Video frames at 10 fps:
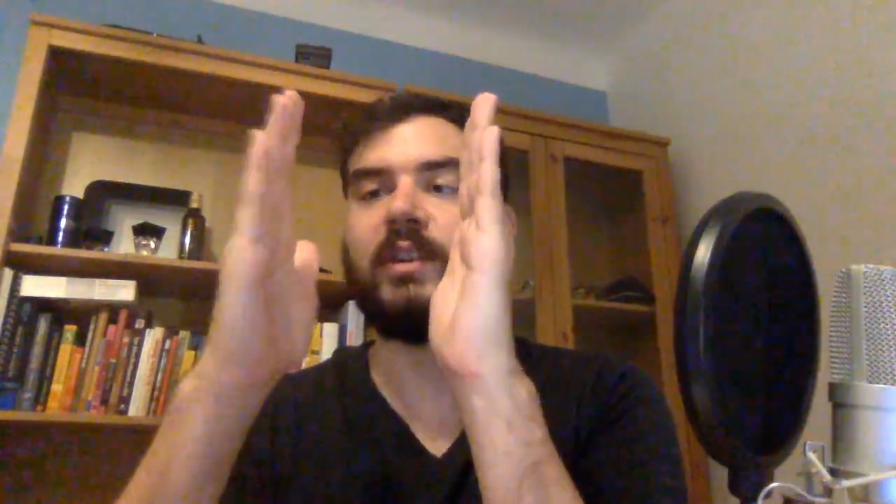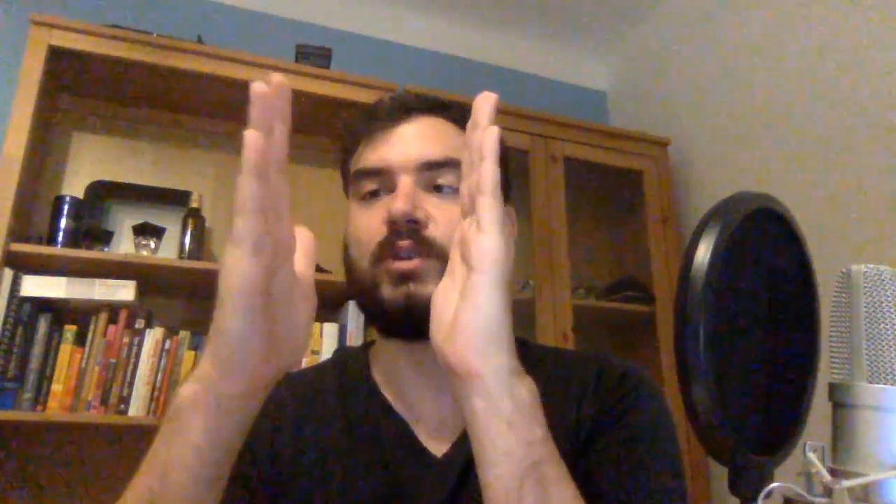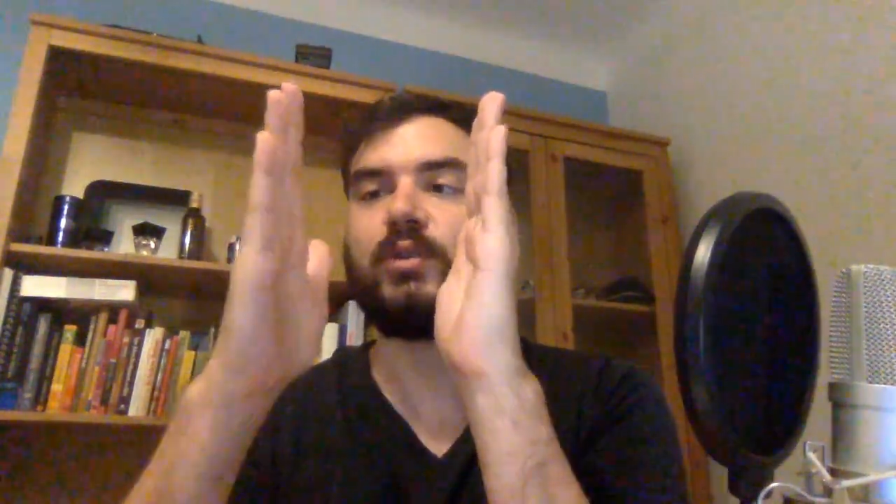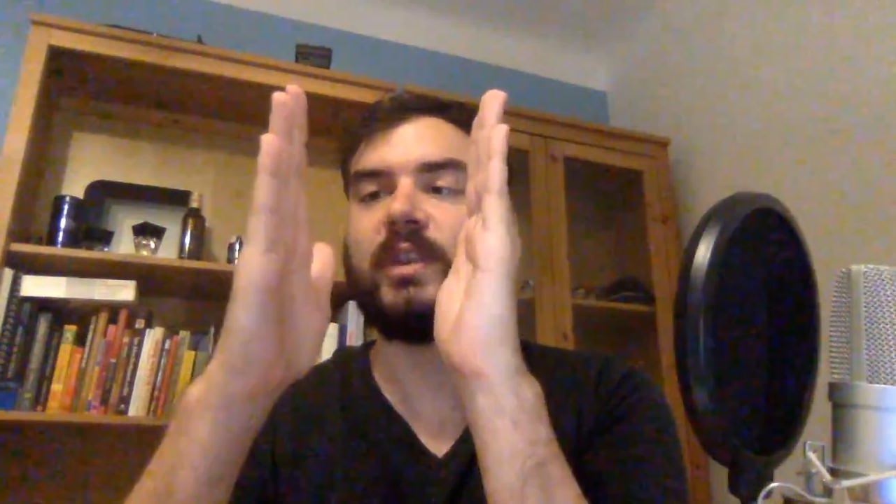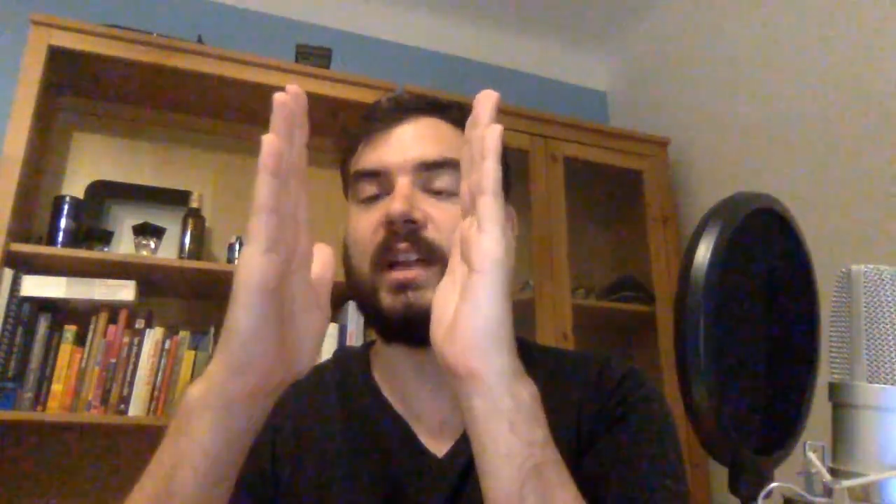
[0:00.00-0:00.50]

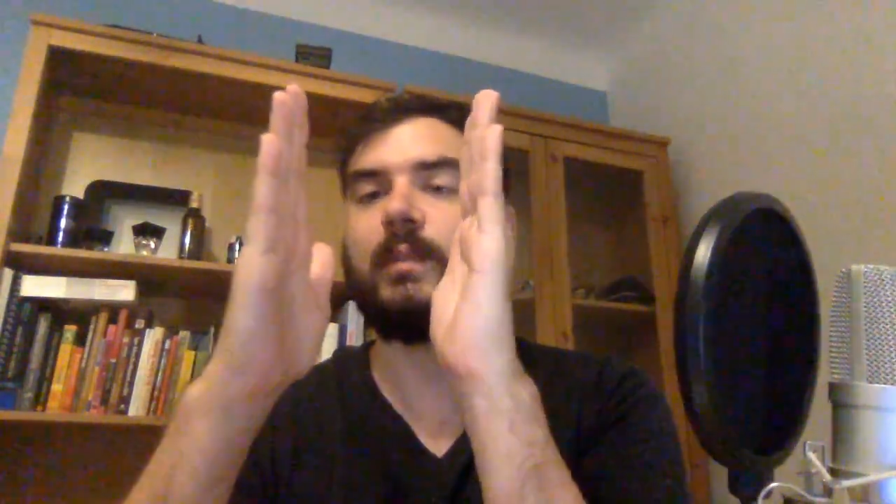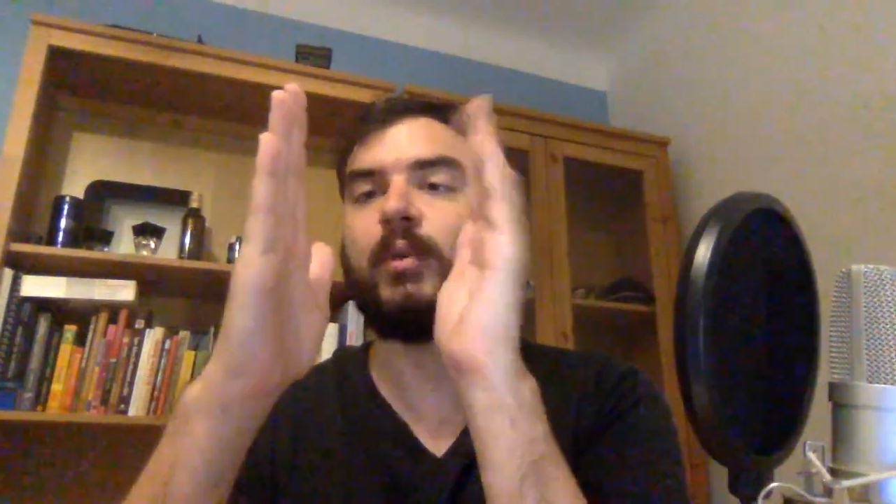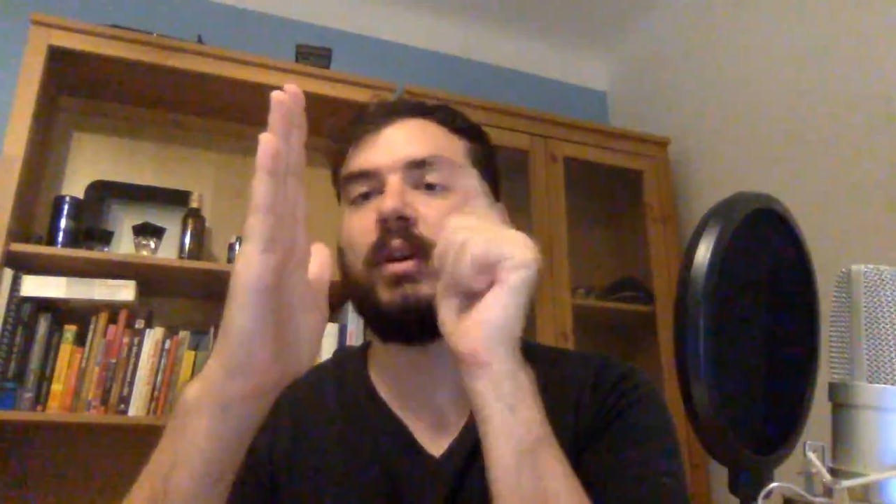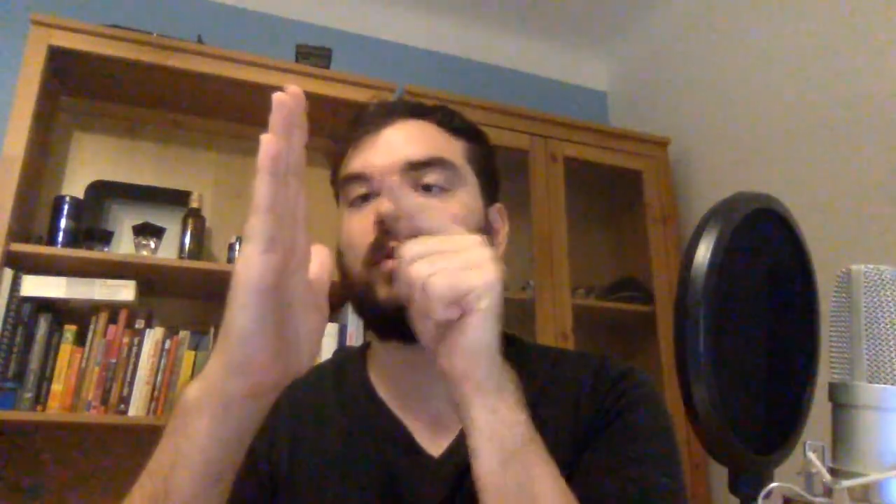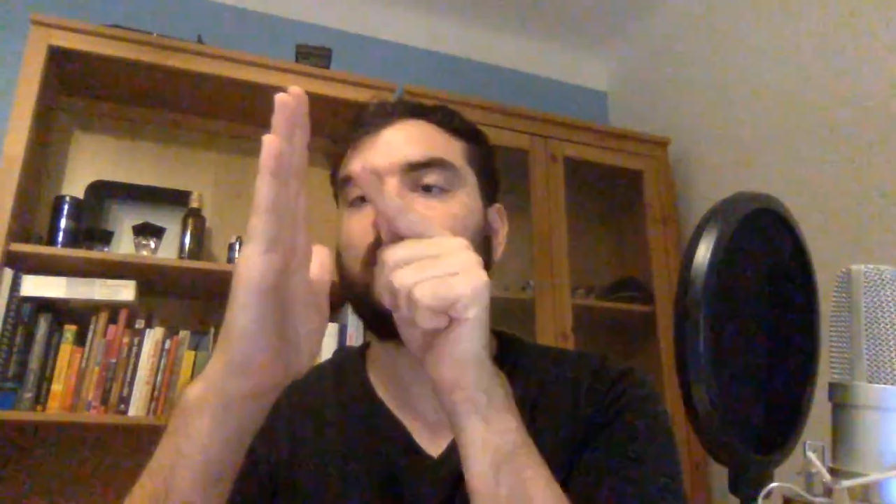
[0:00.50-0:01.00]
choose another
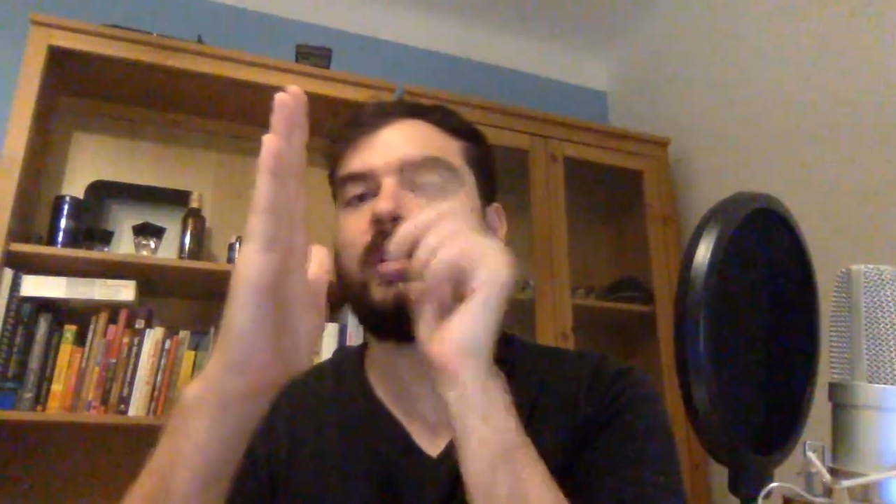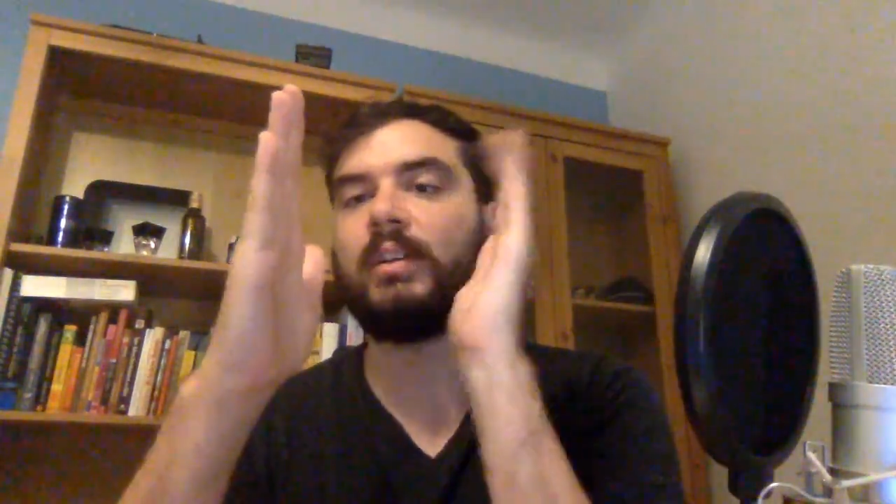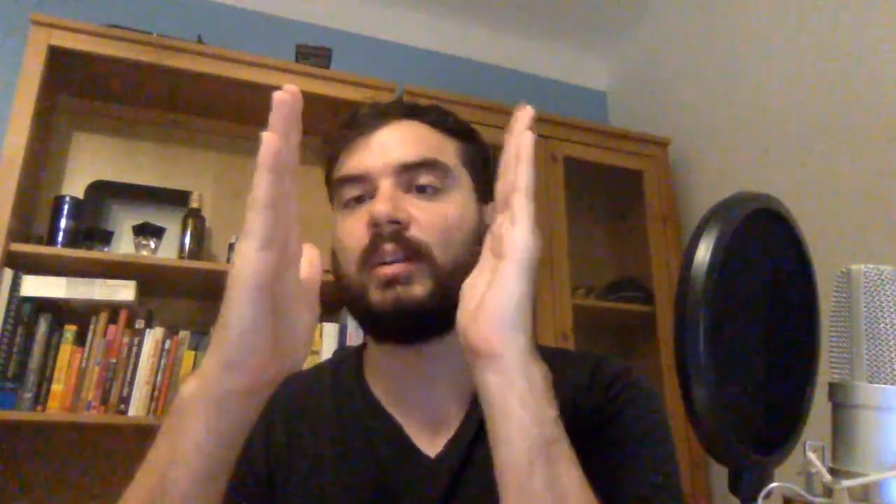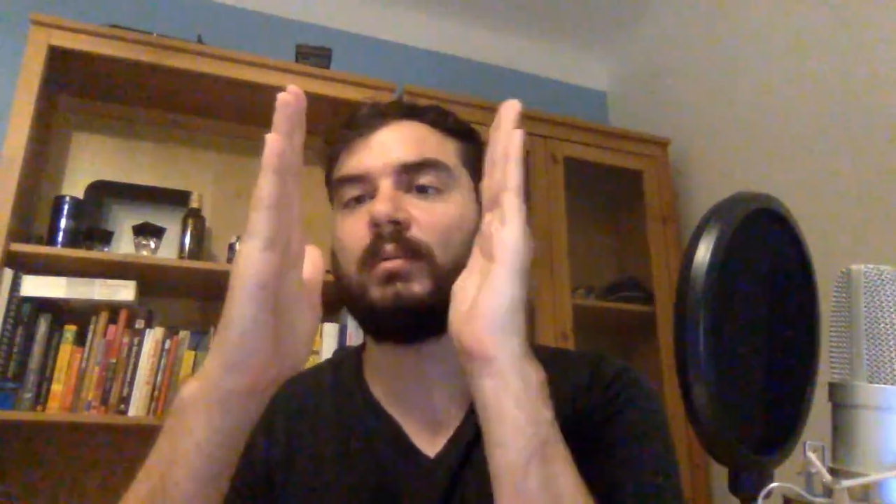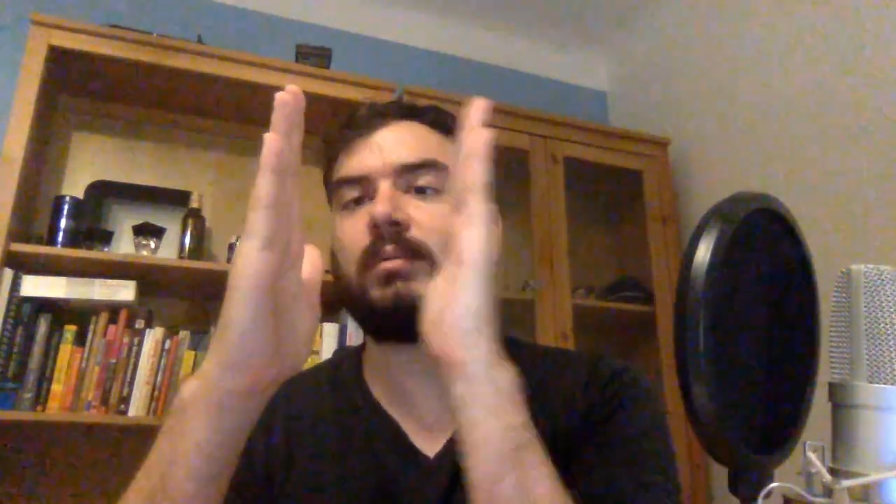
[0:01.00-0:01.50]
point here,
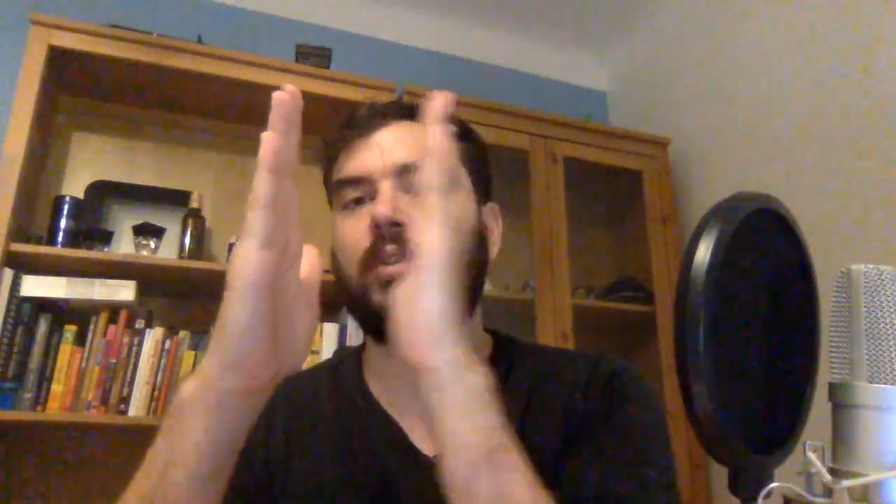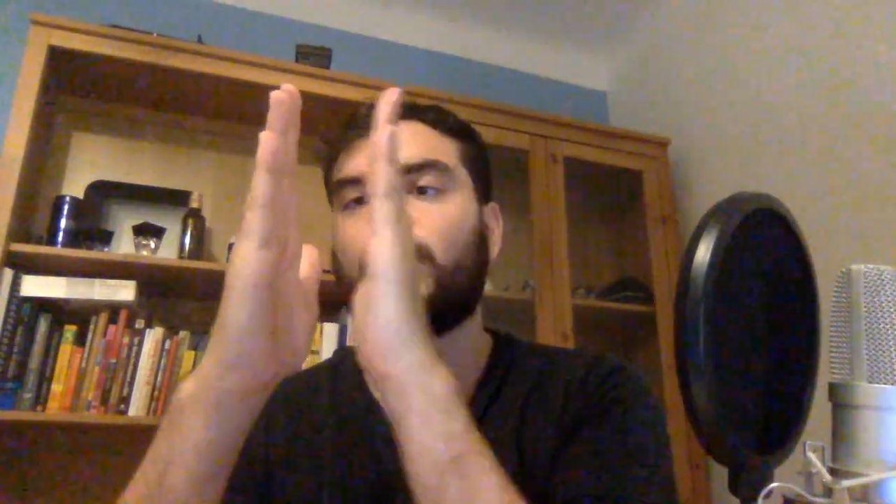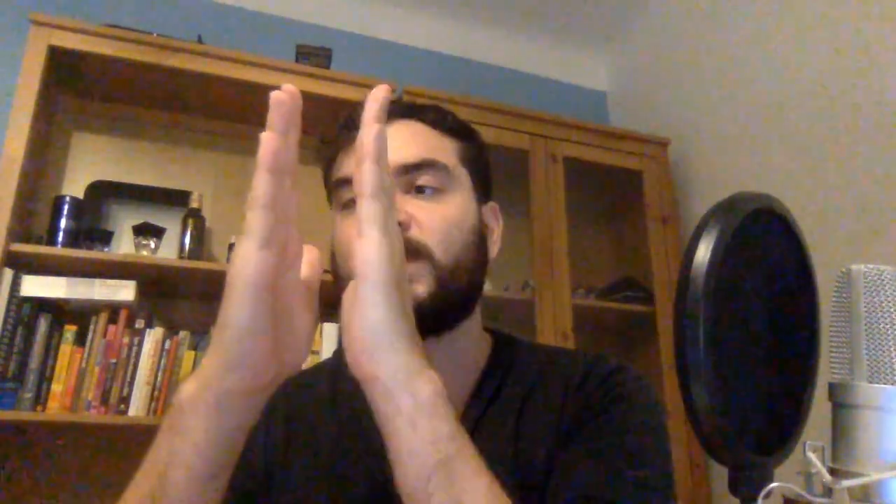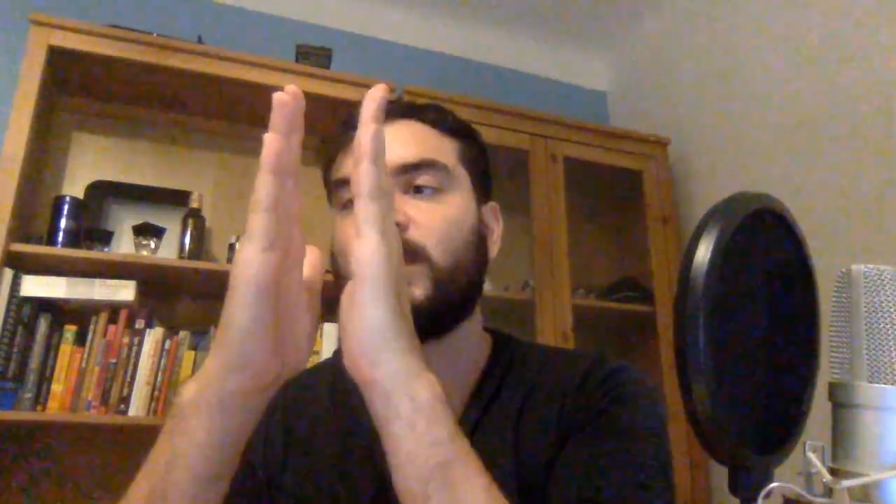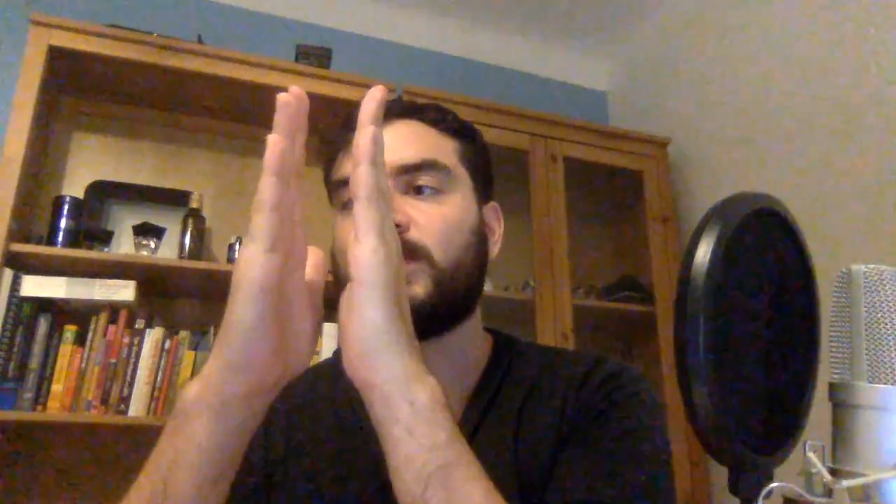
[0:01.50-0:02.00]
then comes
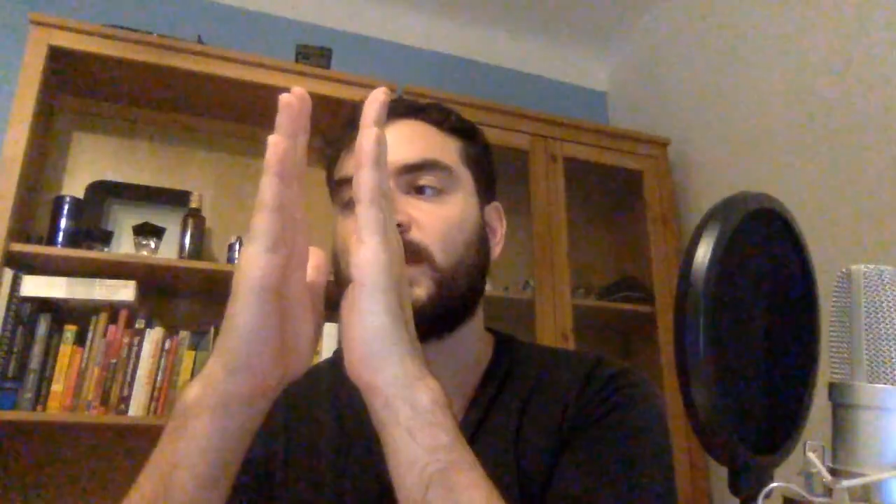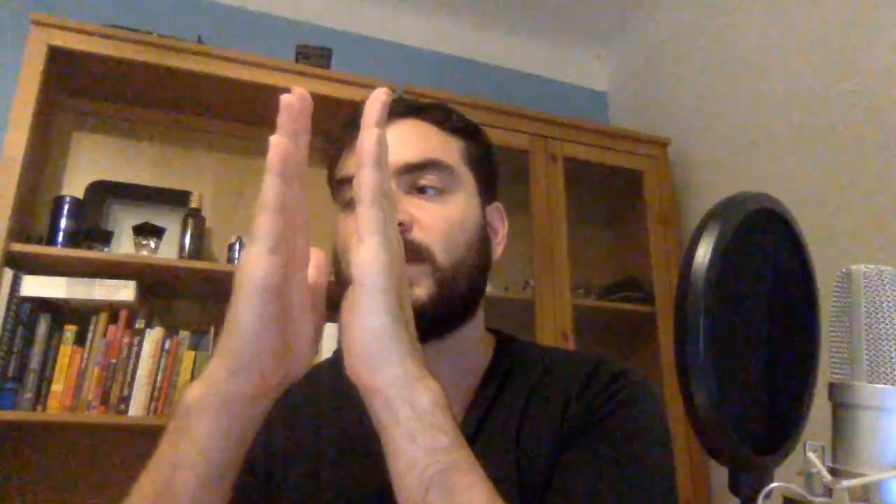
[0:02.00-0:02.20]
closer.